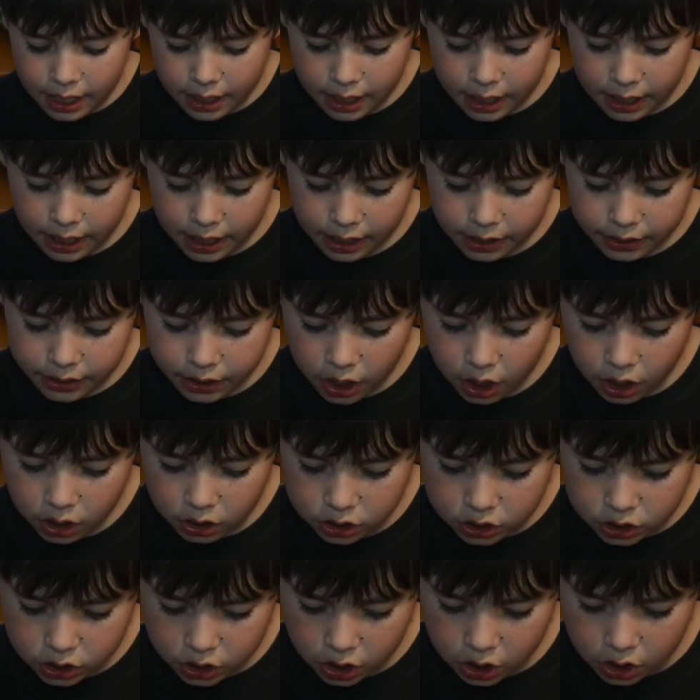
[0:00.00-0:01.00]
And
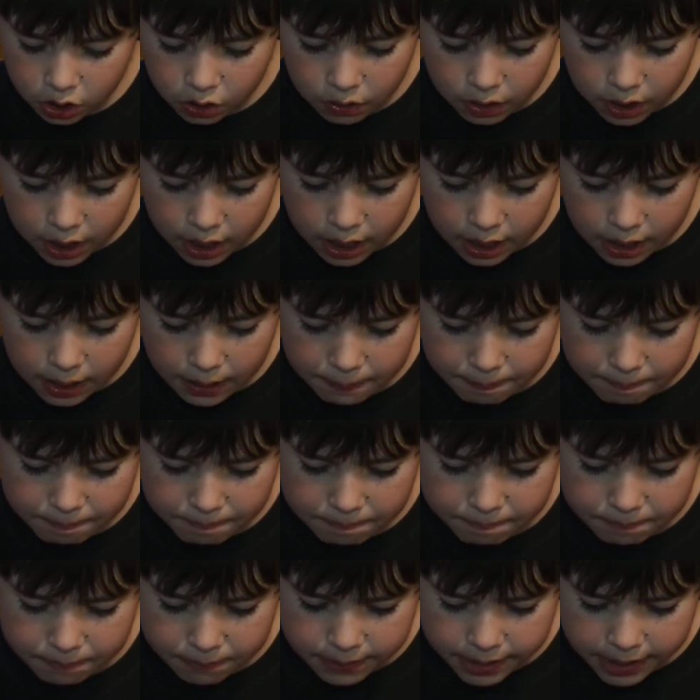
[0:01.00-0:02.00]
also,
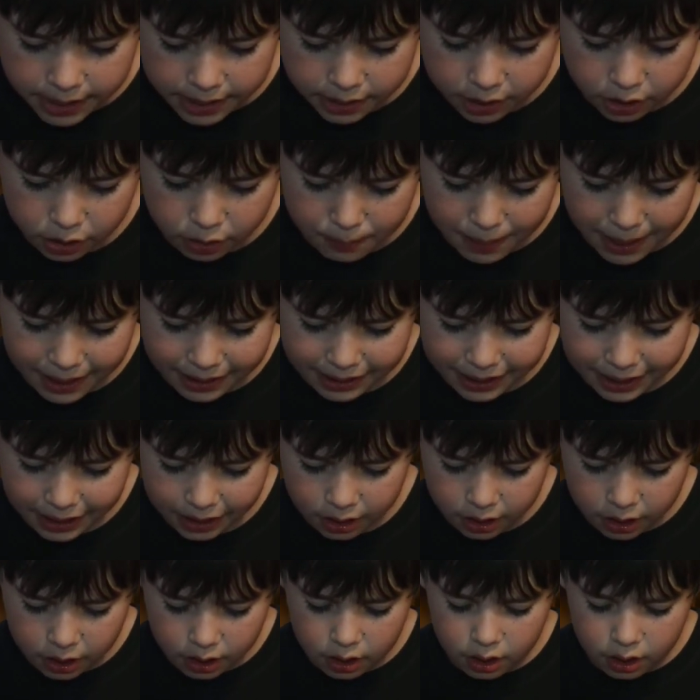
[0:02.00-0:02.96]
another bad thing,